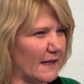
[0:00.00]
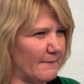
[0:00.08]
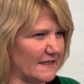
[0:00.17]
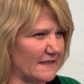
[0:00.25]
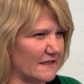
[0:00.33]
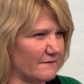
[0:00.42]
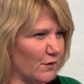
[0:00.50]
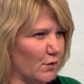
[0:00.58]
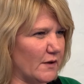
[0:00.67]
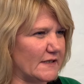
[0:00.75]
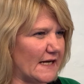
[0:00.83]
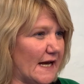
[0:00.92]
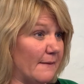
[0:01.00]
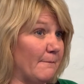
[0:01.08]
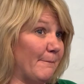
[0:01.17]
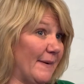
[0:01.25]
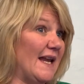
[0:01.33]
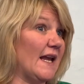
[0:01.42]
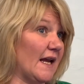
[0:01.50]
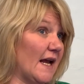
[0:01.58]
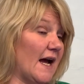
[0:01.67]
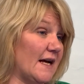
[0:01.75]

their business forward and being